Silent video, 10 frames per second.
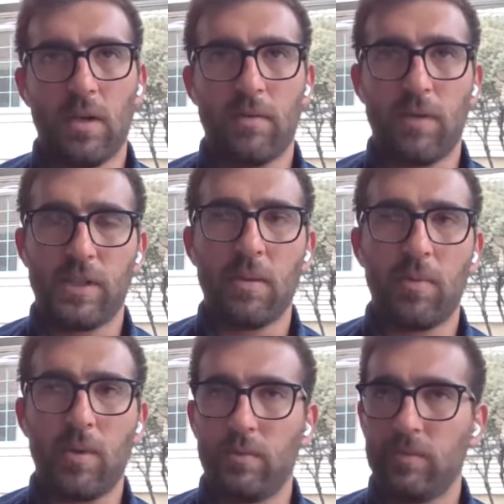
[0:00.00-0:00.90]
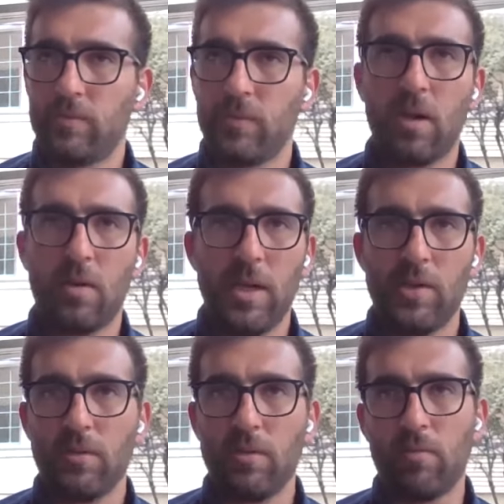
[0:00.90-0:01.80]
for example,
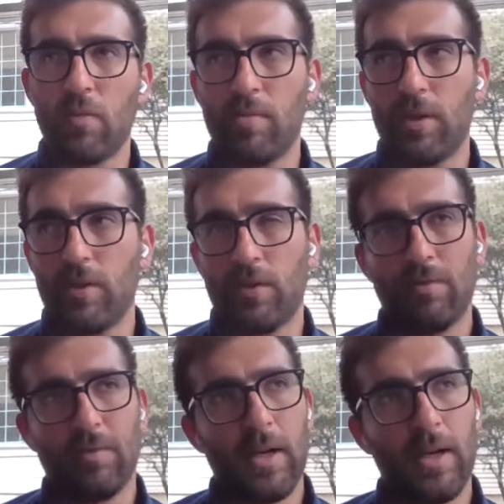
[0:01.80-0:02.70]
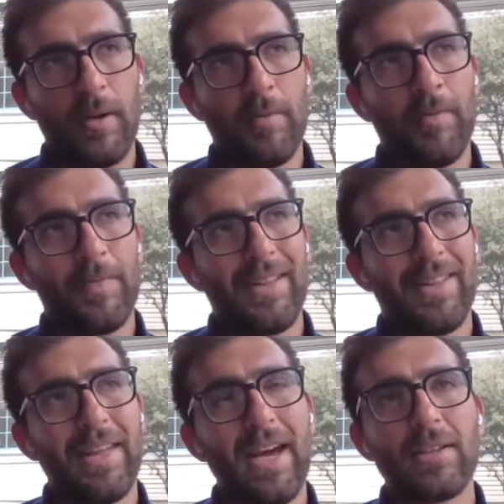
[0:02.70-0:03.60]
automation and robots.
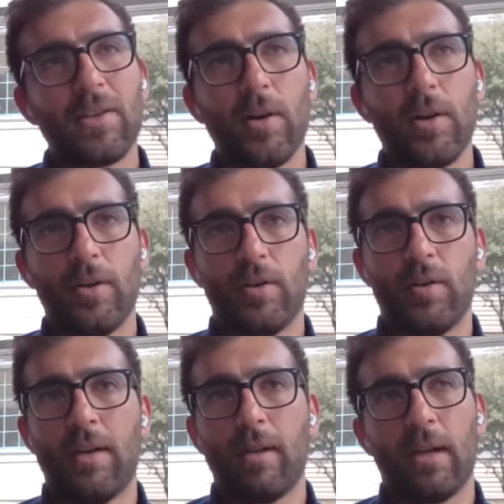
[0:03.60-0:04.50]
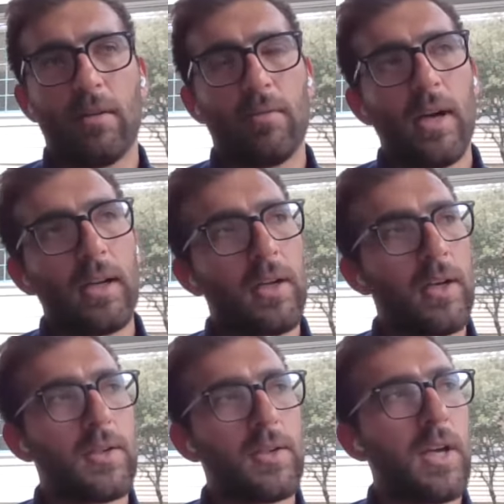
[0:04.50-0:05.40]
That's harder to navigate, right?
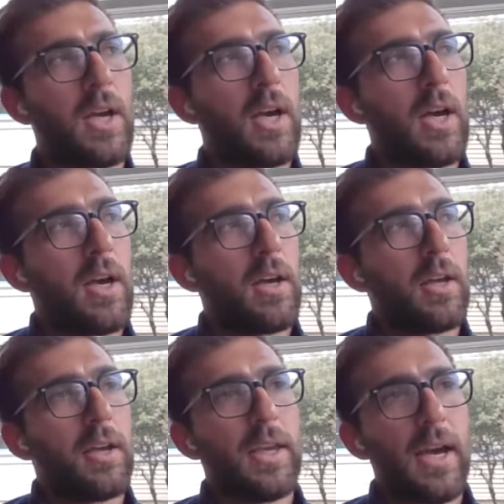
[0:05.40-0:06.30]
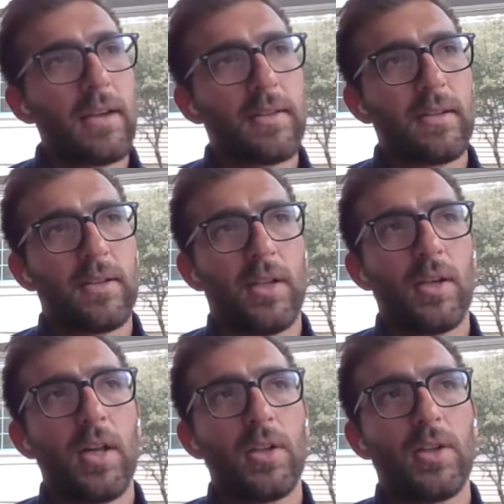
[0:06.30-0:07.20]
Because yes, the
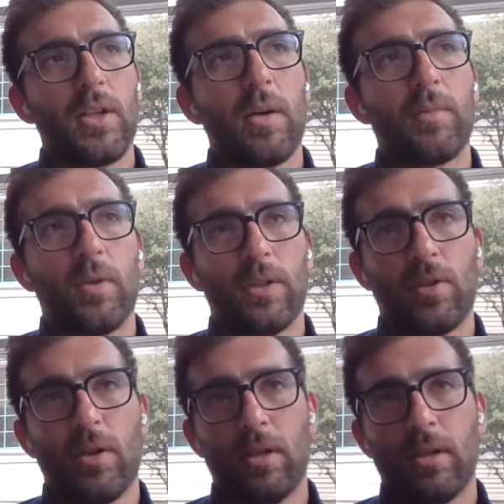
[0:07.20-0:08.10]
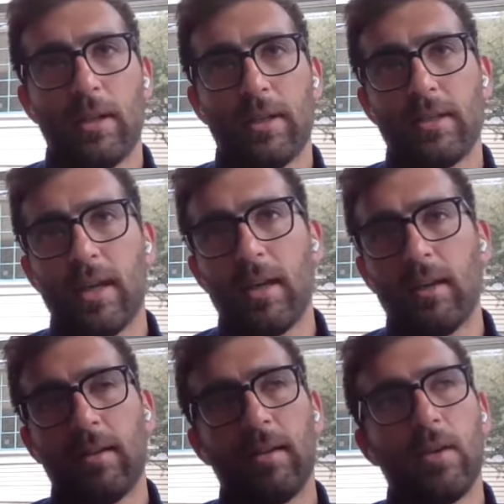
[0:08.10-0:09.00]
technology up to a certain
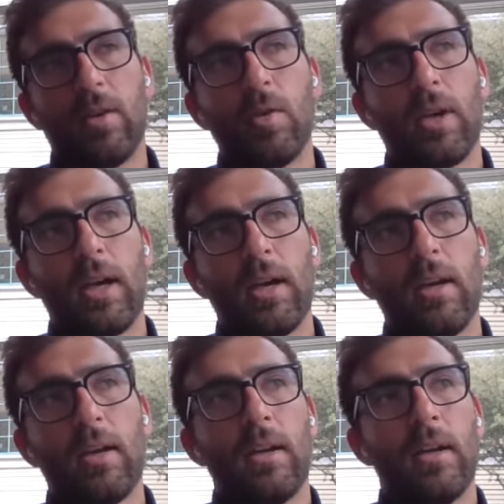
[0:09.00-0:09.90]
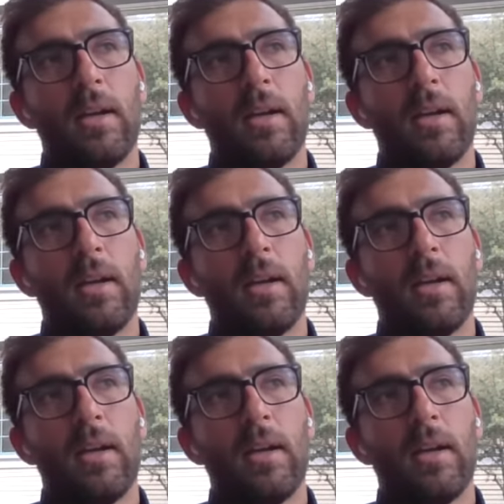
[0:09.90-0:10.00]
extent, you can